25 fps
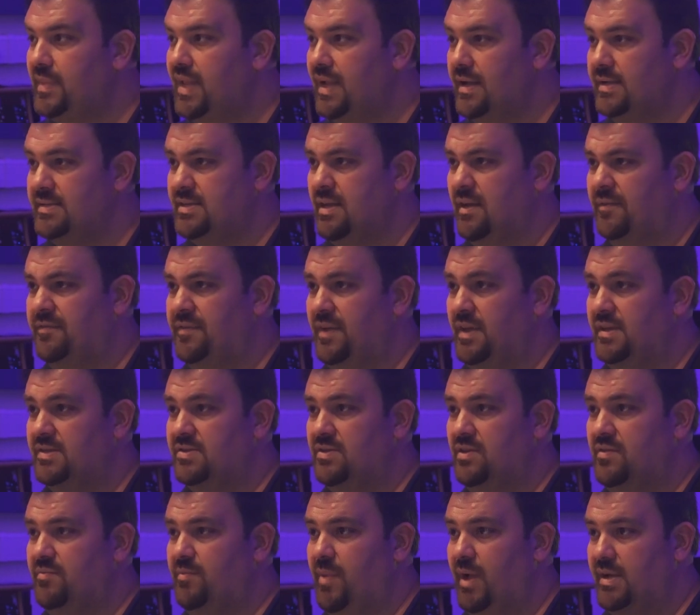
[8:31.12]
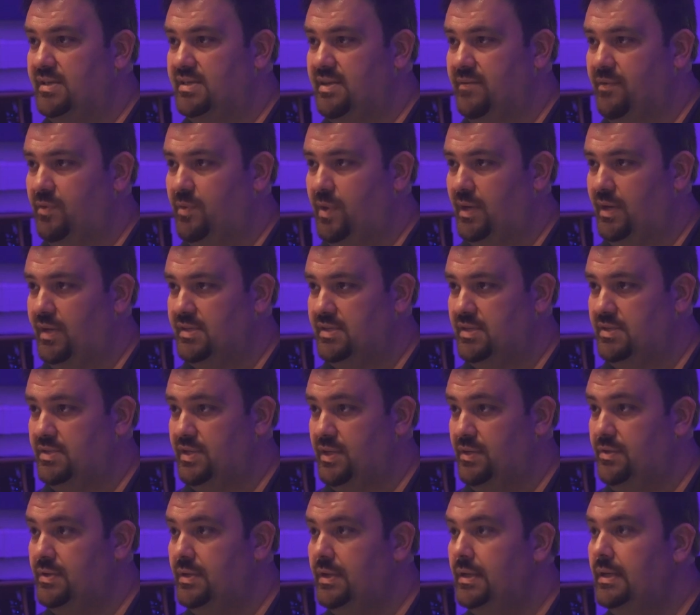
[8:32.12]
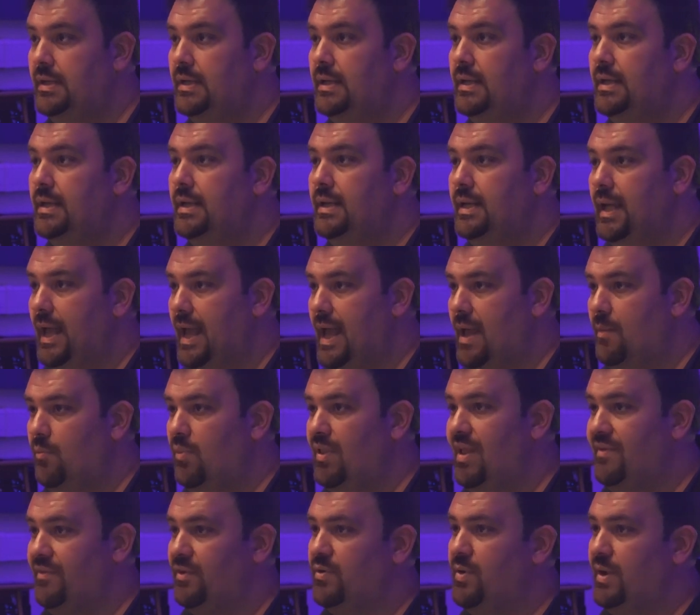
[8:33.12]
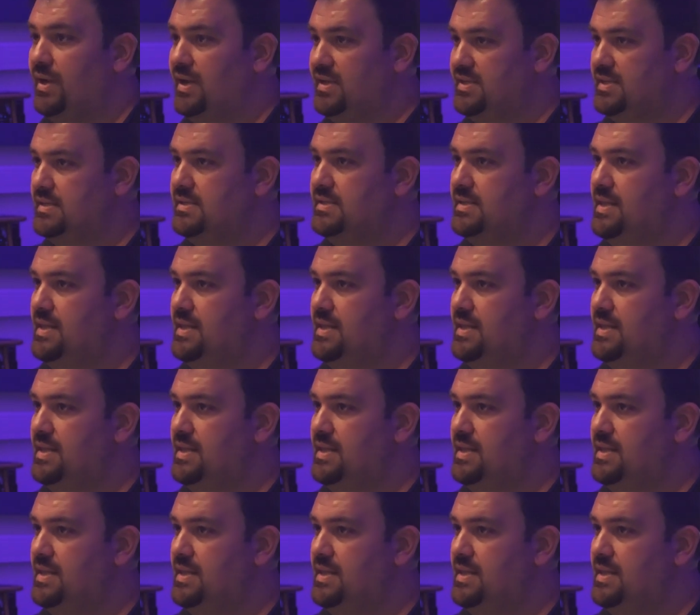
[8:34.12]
as our first sort of mic to have a quick listen to. We'll have a quick listen